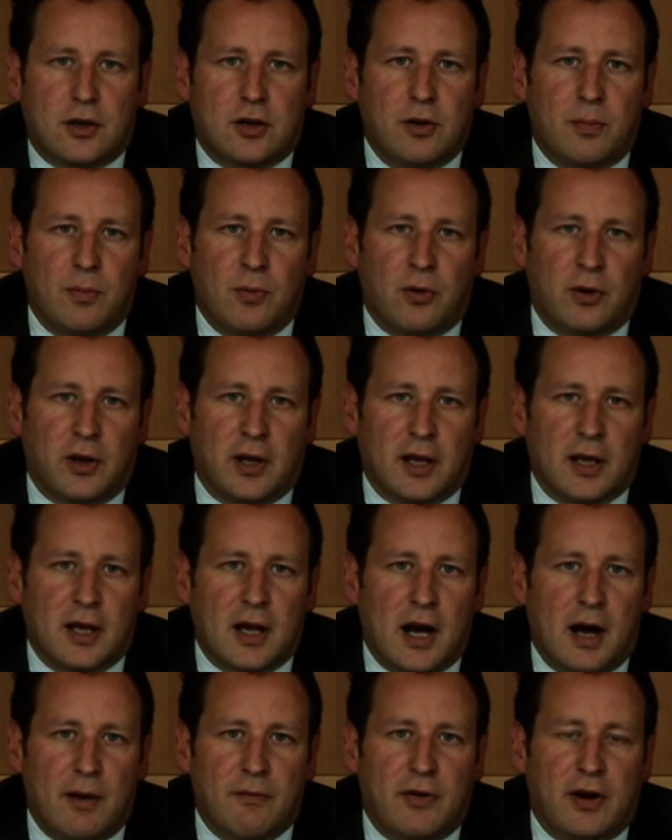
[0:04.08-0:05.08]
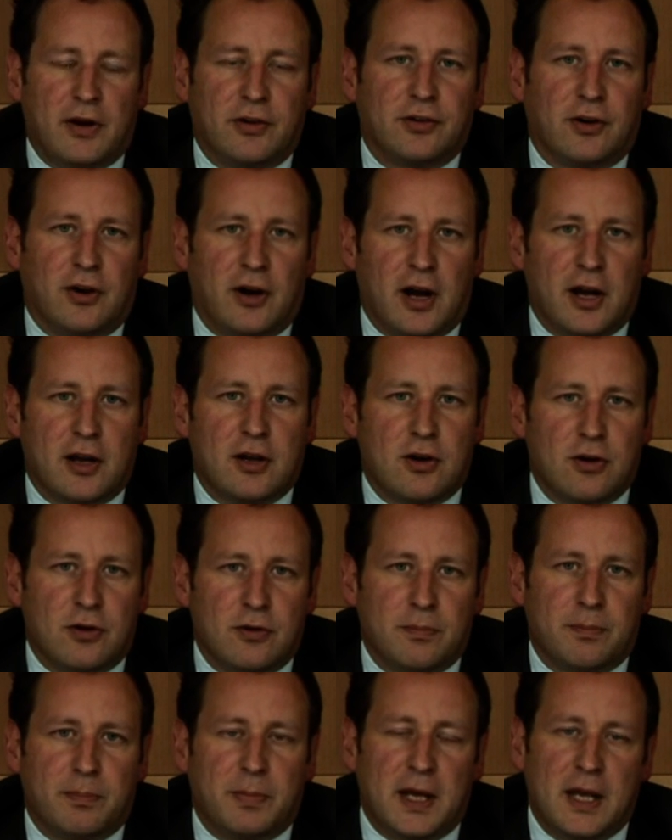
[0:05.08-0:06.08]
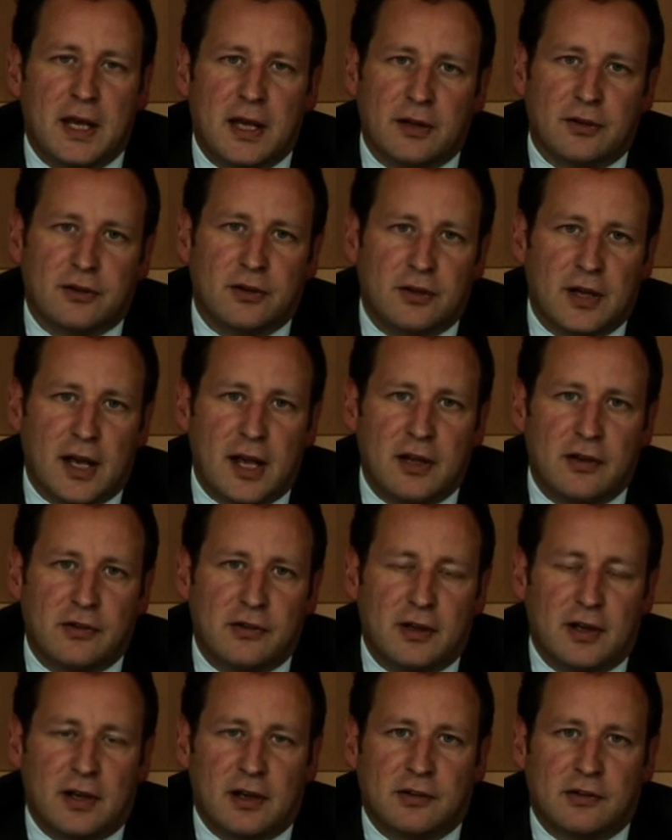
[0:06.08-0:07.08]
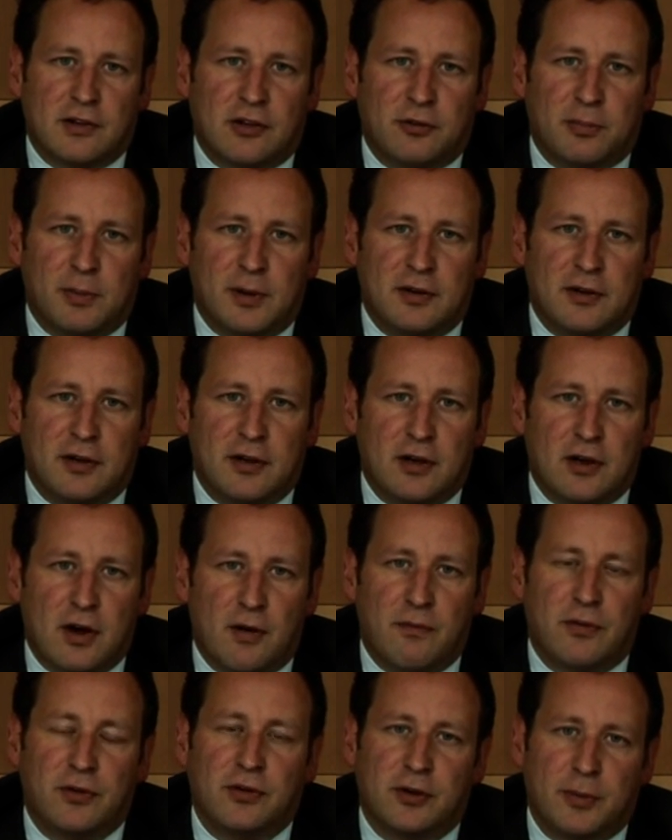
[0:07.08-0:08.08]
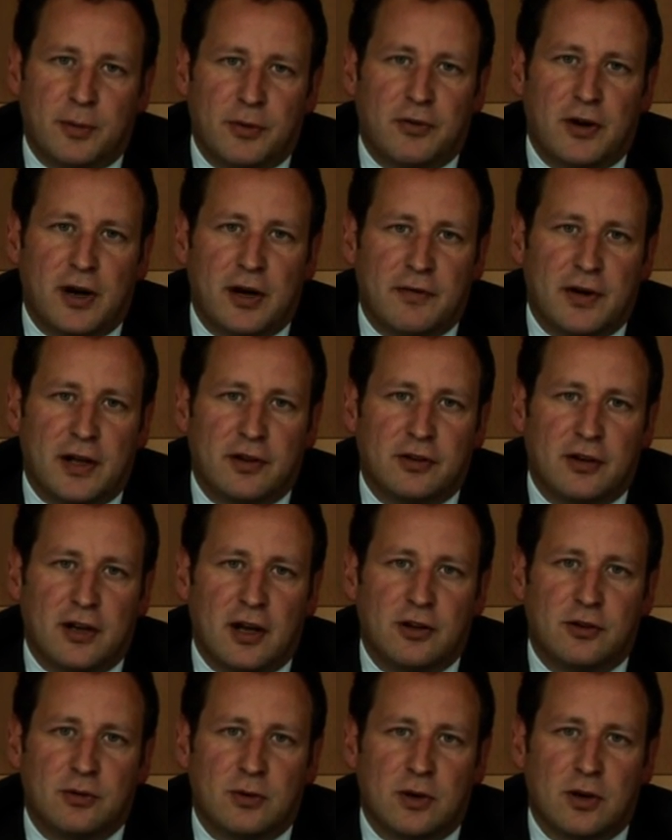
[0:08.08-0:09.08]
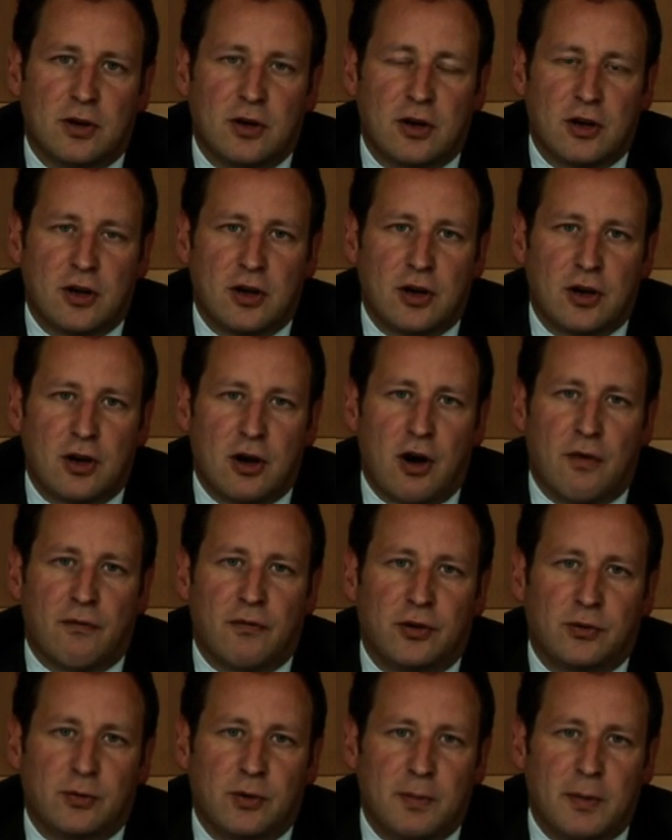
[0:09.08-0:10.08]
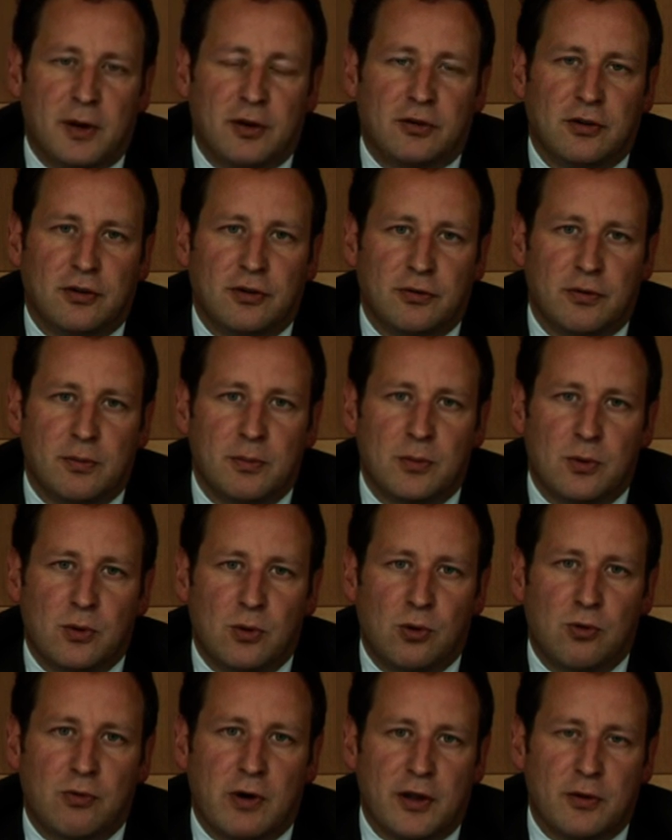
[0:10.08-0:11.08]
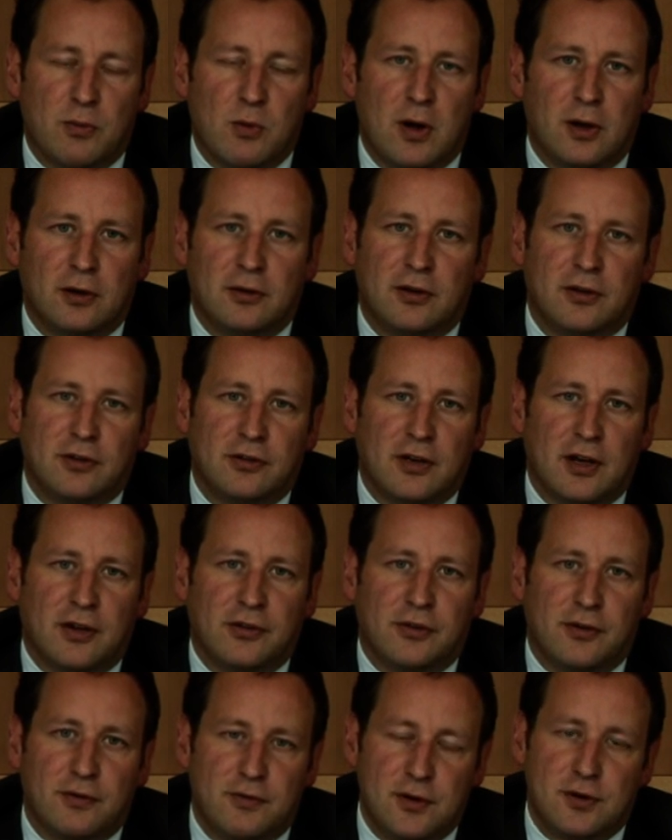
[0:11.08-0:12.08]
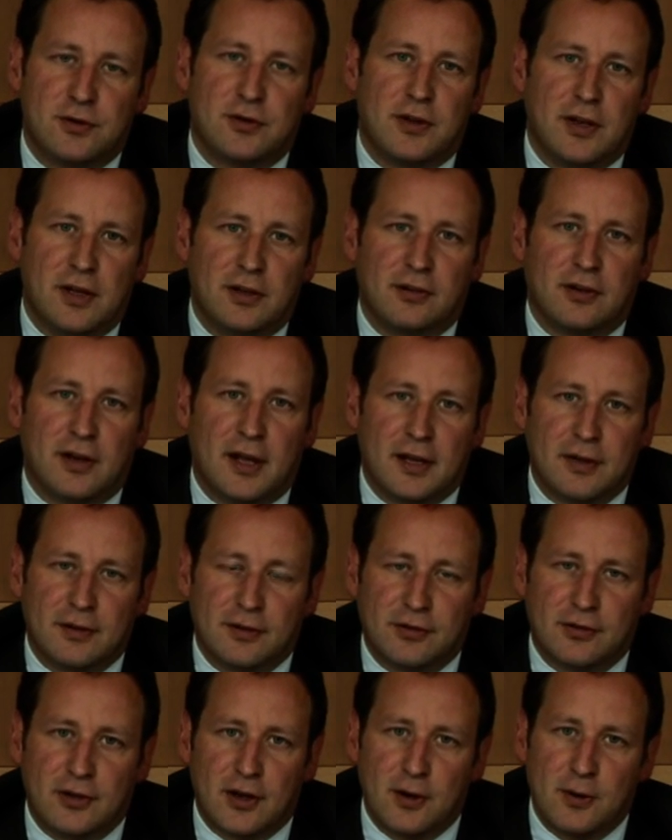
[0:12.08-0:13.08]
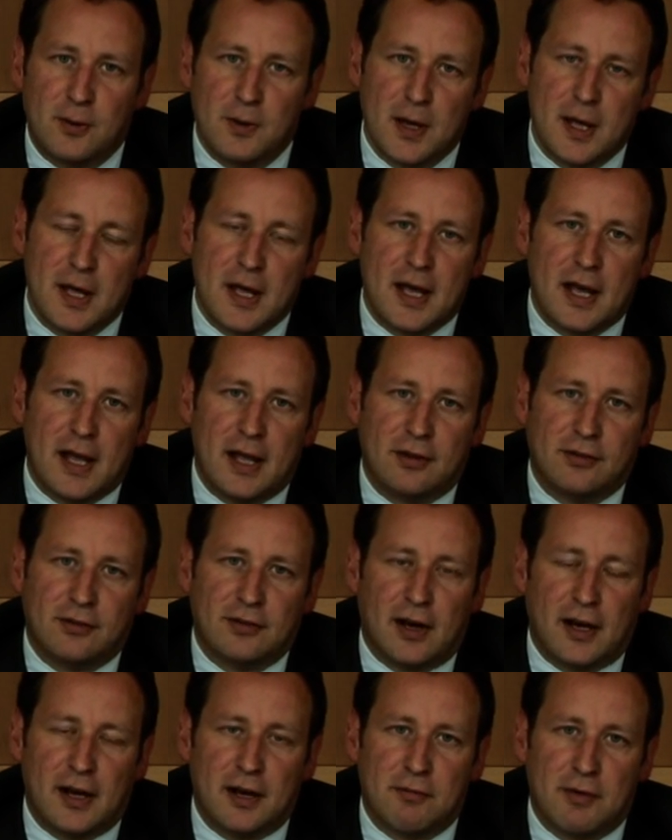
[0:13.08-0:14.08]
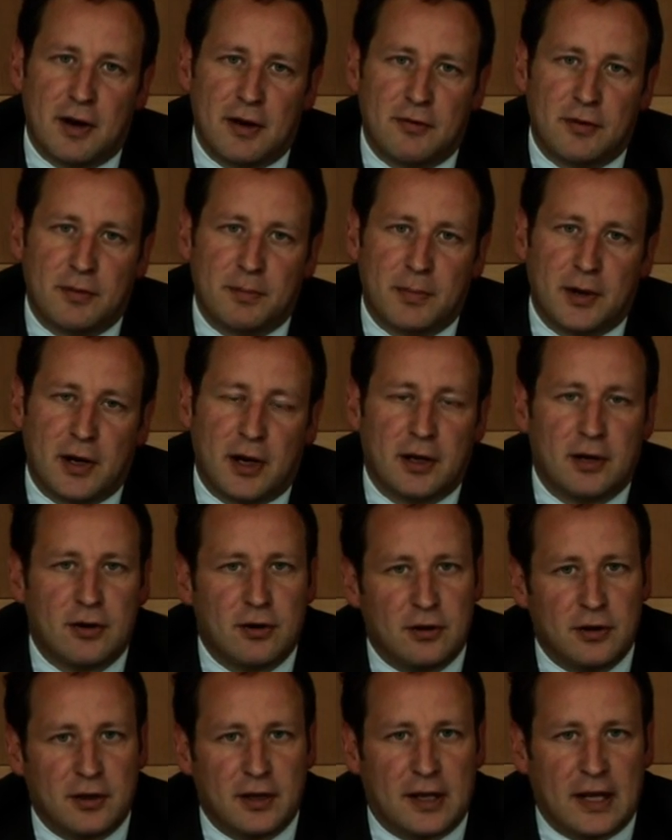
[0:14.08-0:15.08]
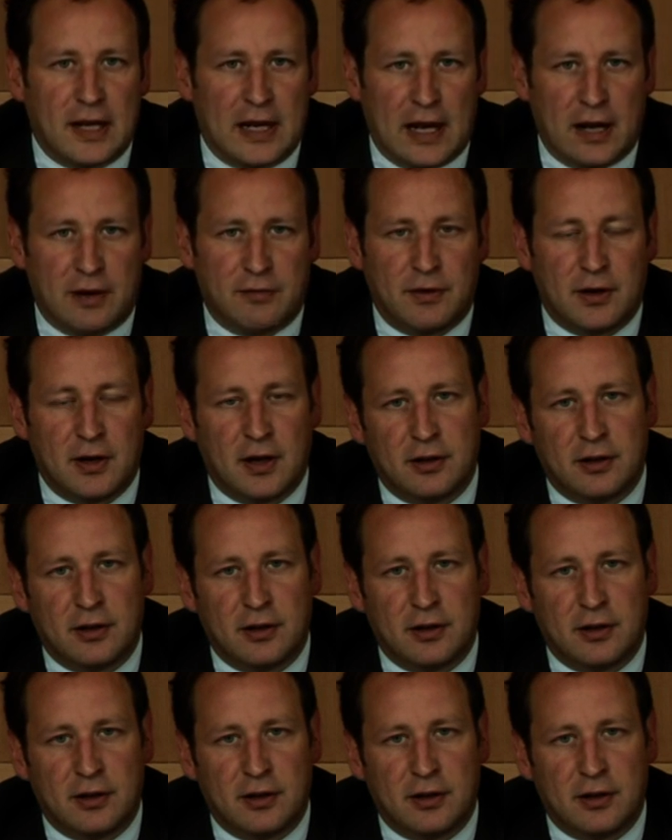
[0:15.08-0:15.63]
Good morning. I'm very sorry I couldn't be at today's e-accessibility conference. I'm afraid I've had to go to a conference with ministers from all around the world to discuss the future of the internet, so it's slightly irrelevant, but I couldn't get out of it.